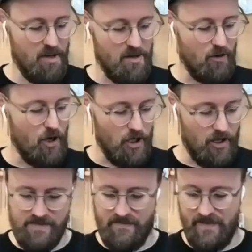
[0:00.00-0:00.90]
But there are
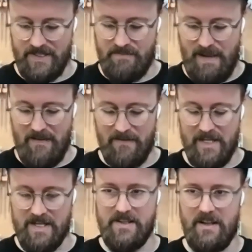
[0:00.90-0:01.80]
lots of things about
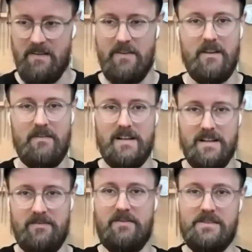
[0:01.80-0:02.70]
this that are very, very
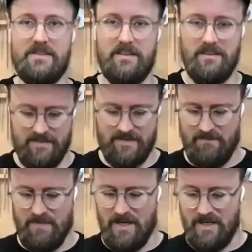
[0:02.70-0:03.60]
different to
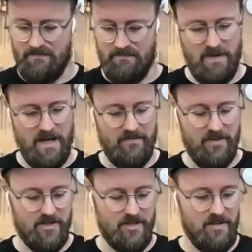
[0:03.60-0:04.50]
my
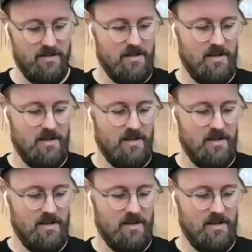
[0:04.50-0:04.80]
version.